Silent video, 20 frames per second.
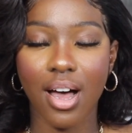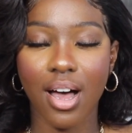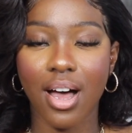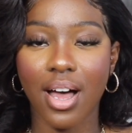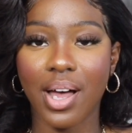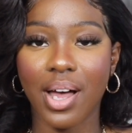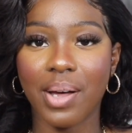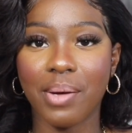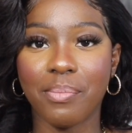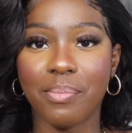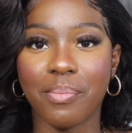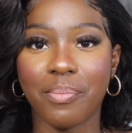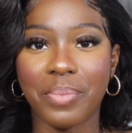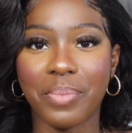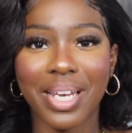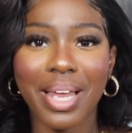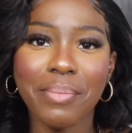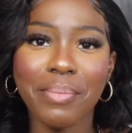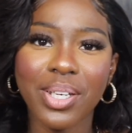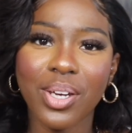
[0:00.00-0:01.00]

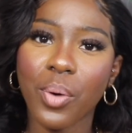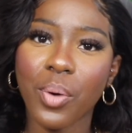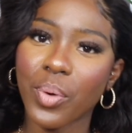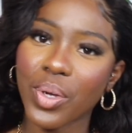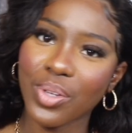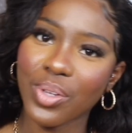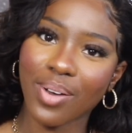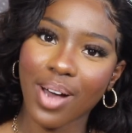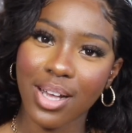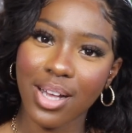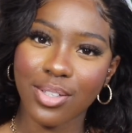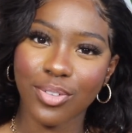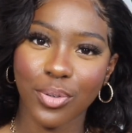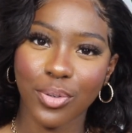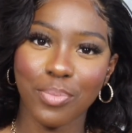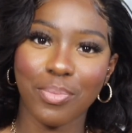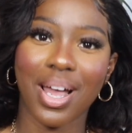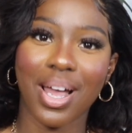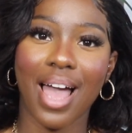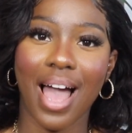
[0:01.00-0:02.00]
But let me know what you guys
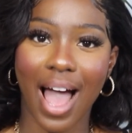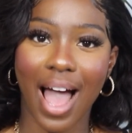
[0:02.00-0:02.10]
thought my